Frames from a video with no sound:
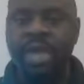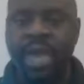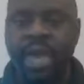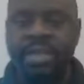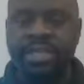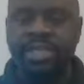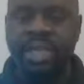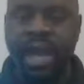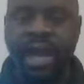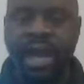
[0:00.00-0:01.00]
When King
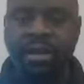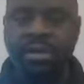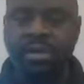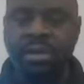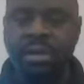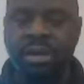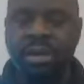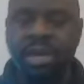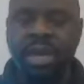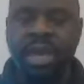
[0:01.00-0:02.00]
as a child,
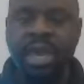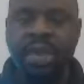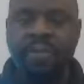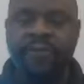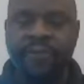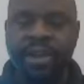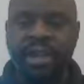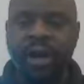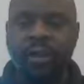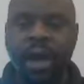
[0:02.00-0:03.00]

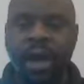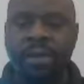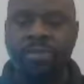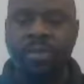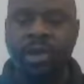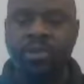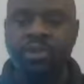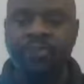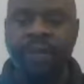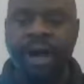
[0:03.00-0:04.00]
he befriended a
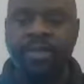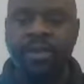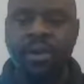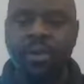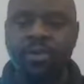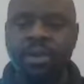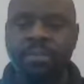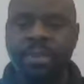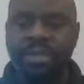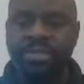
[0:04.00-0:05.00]
white boy whose
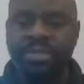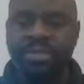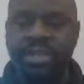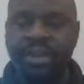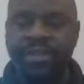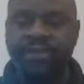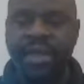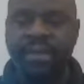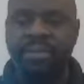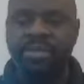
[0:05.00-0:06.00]
father owned a business
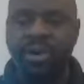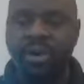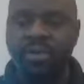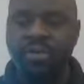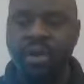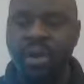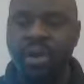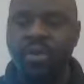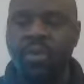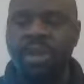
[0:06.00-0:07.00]
near his family's
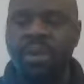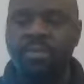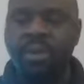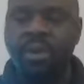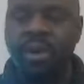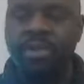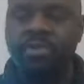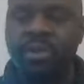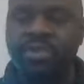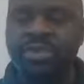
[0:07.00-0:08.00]
home. When the
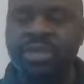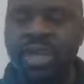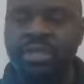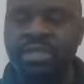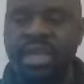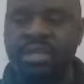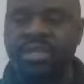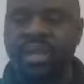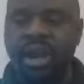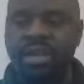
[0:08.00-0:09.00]
boys were
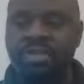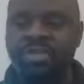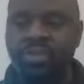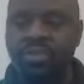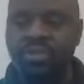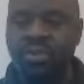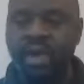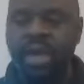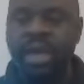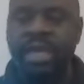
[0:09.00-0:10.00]
6, they started
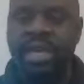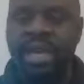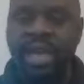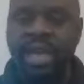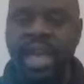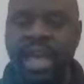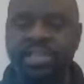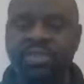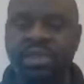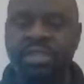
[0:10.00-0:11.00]
school. King
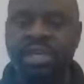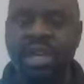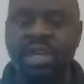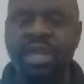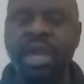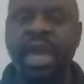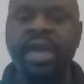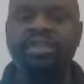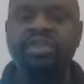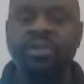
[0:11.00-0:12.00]
had to attend
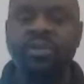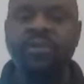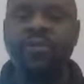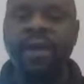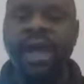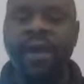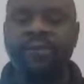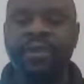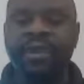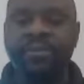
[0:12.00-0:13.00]
a school for
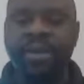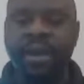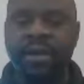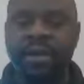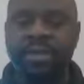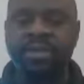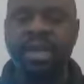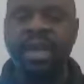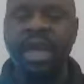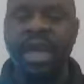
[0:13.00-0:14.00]
African
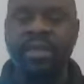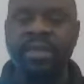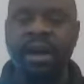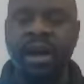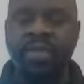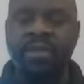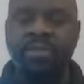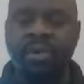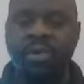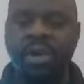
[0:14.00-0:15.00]
Americans, and the
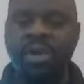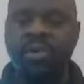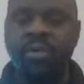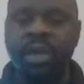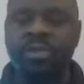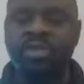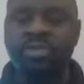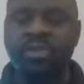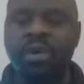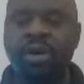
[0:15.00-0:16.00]
other boy went
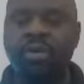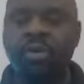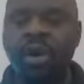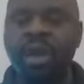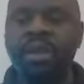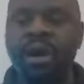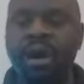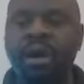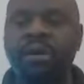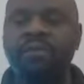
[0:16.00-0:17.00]
to
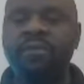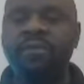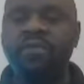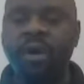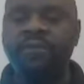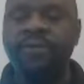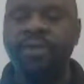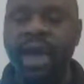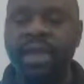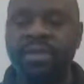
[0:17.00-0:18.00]
one
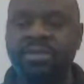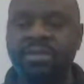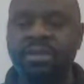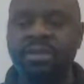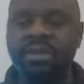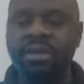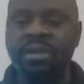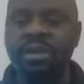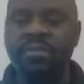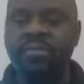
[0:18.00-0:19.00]
for
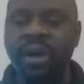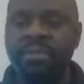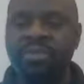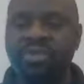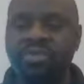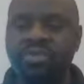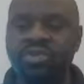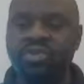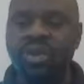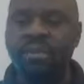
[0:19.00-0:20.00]
whites. Public
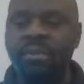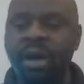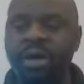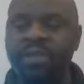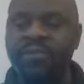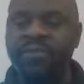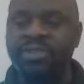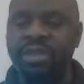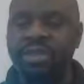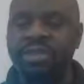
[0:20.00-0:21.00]
schools were among the
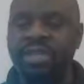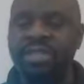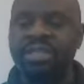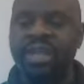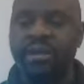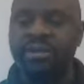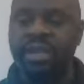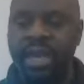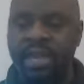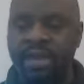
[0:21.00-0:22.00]
facilities
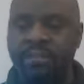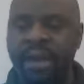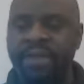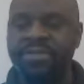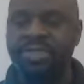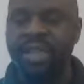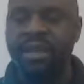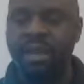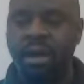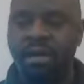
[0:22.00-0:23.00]
segregated by the
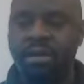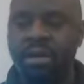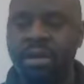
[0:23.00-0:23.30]
state law.